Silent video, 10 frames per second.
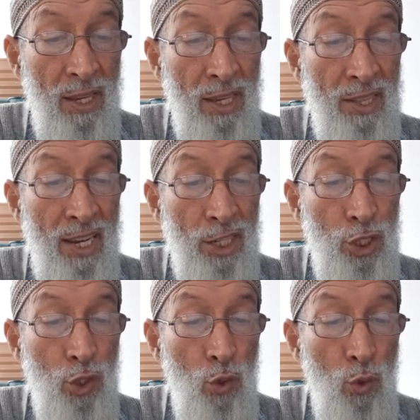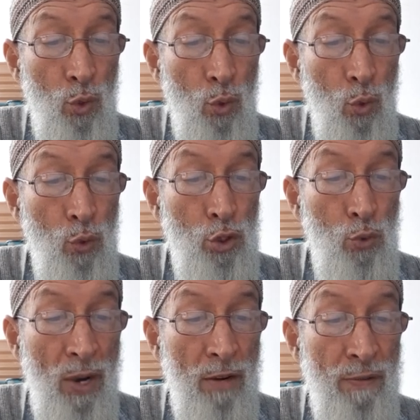and that
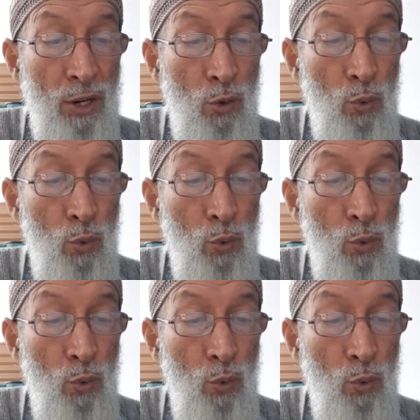whosoever